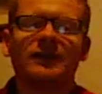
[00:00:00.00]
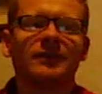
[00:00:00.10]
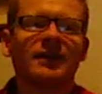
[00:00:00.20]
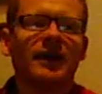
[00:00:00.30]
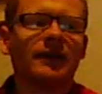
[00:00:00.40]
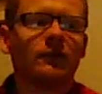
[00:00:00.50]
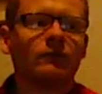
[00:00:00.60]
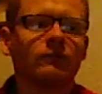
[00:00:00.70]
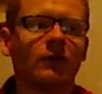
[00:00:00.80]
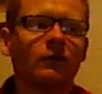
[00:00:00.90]
mechanical
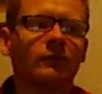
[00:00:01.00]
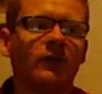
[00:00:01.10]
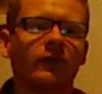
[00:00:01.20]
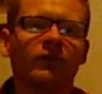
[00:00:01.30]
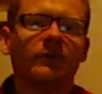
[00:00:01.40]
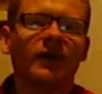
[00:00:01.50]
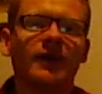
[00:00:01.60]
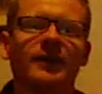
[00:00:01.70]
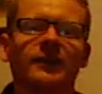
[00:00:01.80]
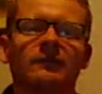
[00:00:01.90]
robots, but
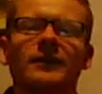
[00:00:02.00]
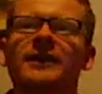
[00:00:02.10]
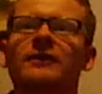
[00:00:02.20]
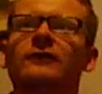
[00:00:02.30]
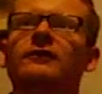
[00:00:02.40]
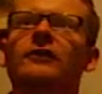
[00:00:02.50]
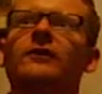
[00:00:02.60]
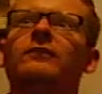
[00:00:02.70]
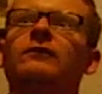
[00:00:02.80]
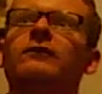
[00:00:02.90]
hey, they really look good
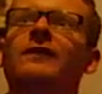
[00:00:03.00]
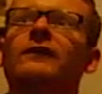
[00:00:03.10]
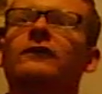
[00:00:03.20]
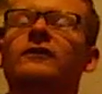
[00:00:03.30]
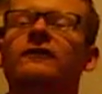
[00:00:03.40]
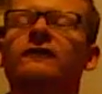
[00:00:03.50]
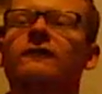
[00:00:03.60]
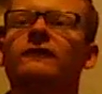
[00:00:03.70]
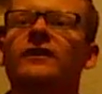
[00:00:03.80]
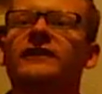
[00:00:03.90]
with all the
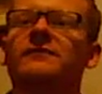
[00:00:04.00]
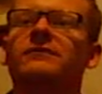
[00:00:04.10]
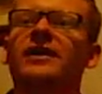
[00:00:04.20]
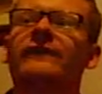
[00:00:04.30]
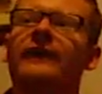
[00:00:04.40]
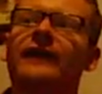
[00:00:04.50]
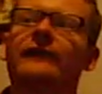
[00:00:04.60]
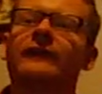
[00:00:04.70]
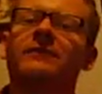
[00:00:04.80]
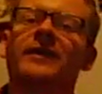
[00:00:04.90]
flesh and blood
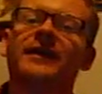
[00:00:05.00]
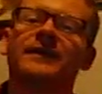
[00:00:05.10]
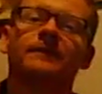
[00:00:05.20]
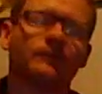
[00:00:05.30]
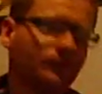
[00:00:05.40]
textures made in.